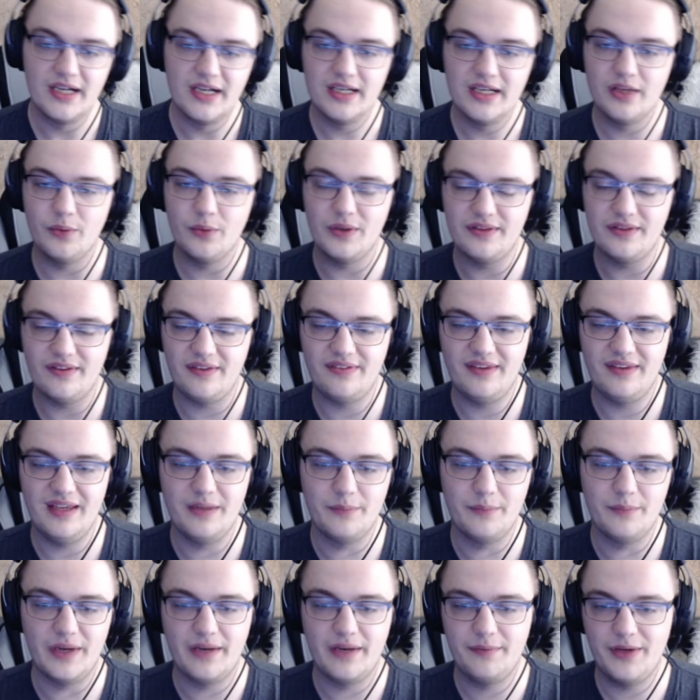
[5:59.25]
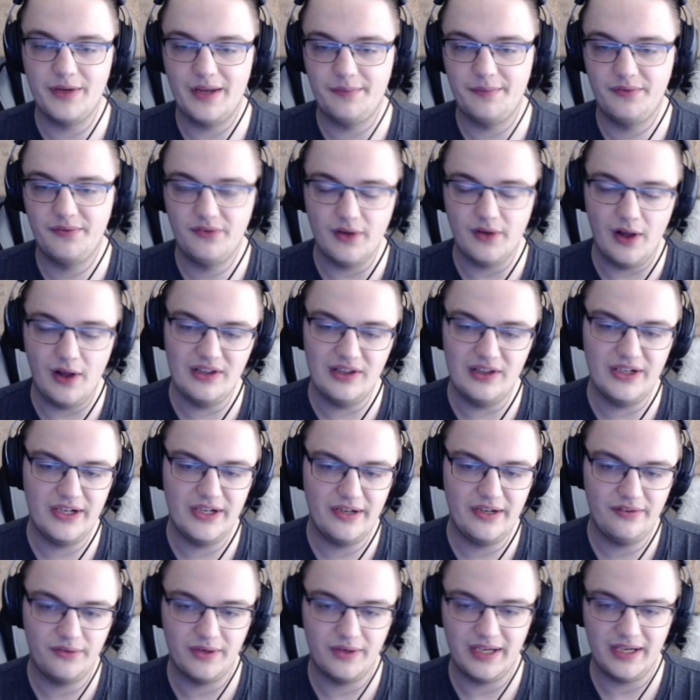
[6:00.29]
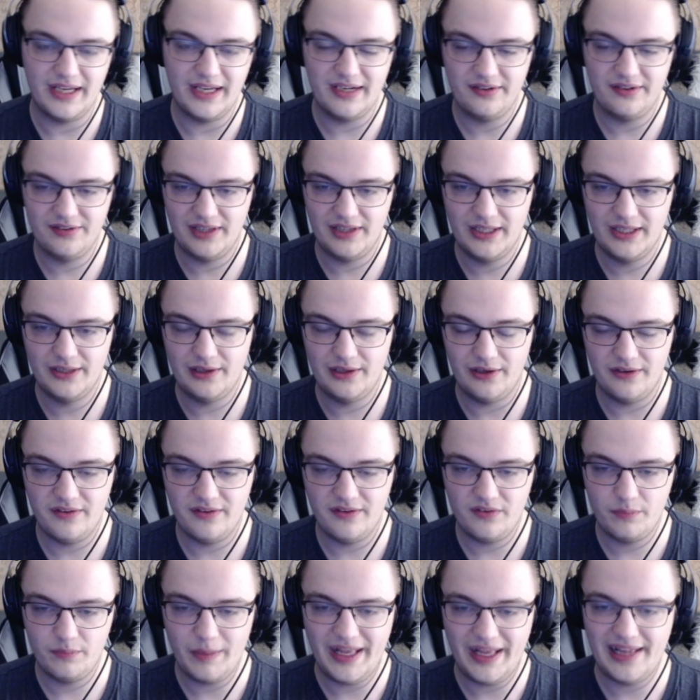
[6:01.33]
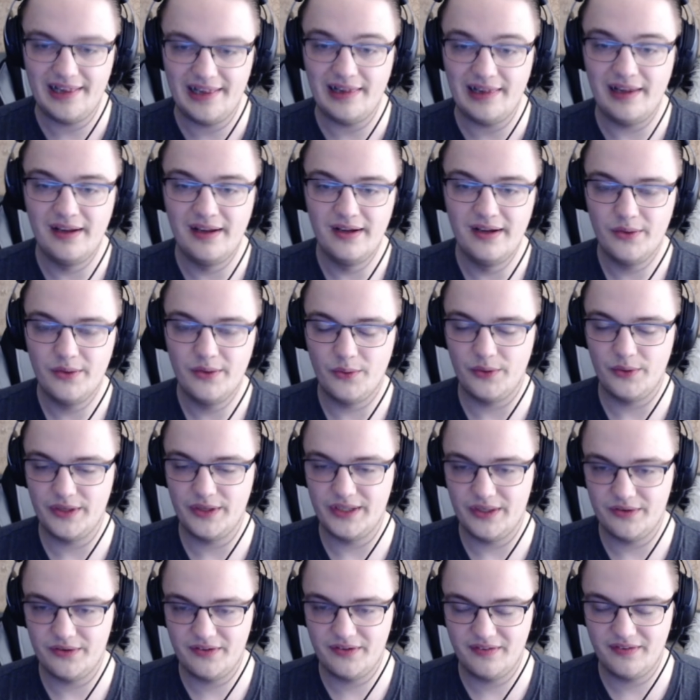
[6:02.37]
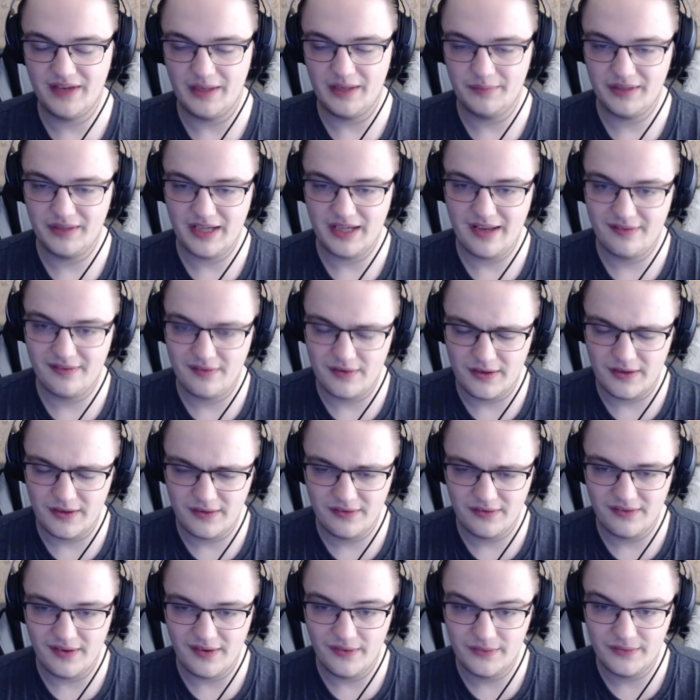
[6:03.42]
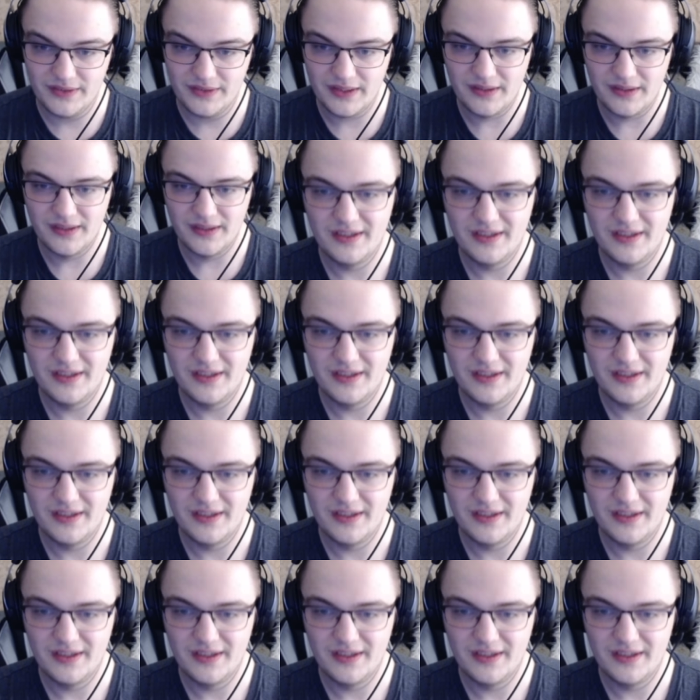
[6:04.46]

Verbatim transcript: You want to see him whenever you have a scholar, so you can actually learn a spell, or you know, just get him to cast one on his own.